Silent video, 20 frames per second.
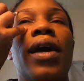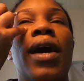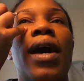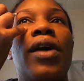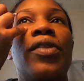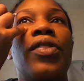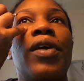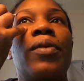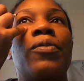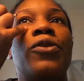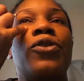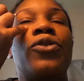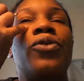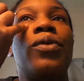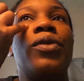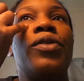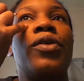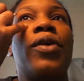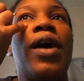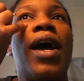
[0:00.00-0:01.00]
on how they
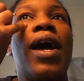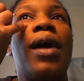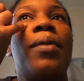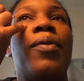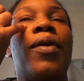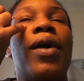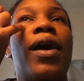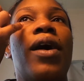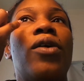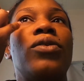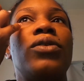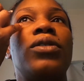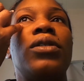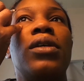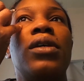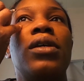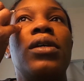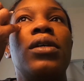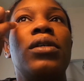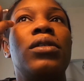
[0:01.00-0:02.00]
were doing their
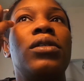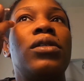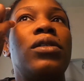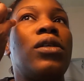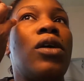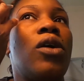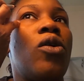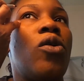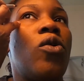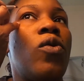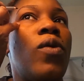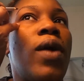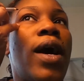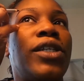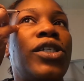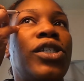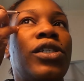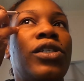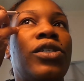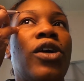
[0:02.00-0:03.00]
eyebrows.
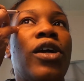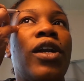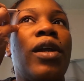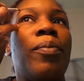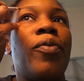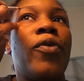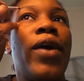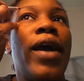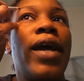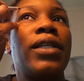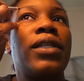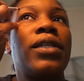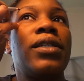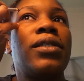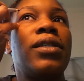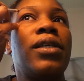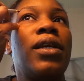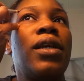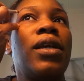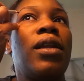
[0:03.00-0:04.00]
So I just started
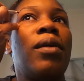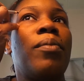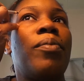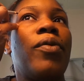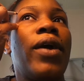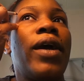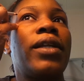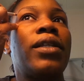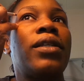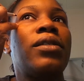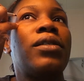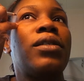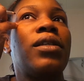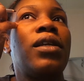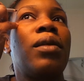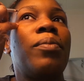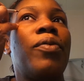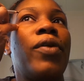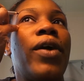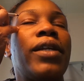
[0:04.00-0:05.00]
practicing and
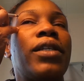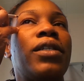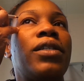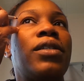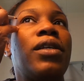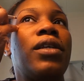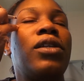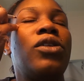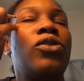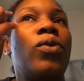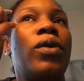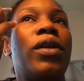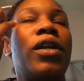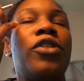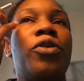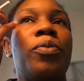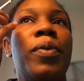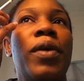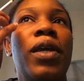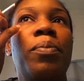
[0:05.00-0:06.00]
practicing and practicing
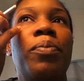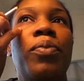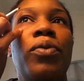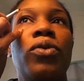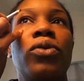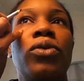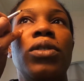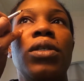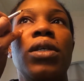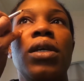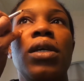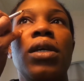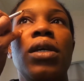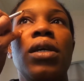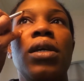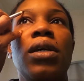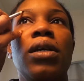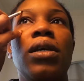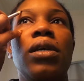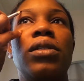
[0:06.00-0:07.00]
doing other people's
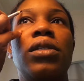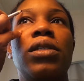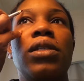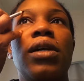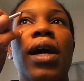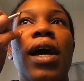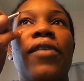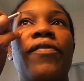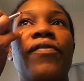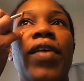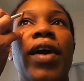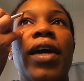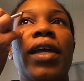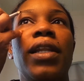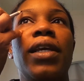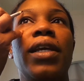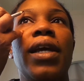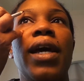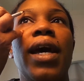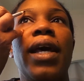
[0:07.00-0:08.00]
until I
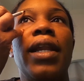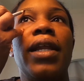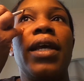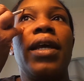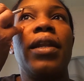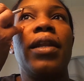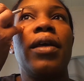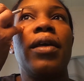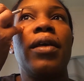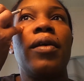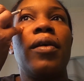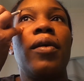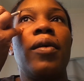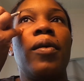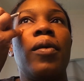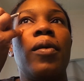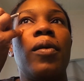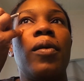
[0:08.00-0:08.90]
finally got it.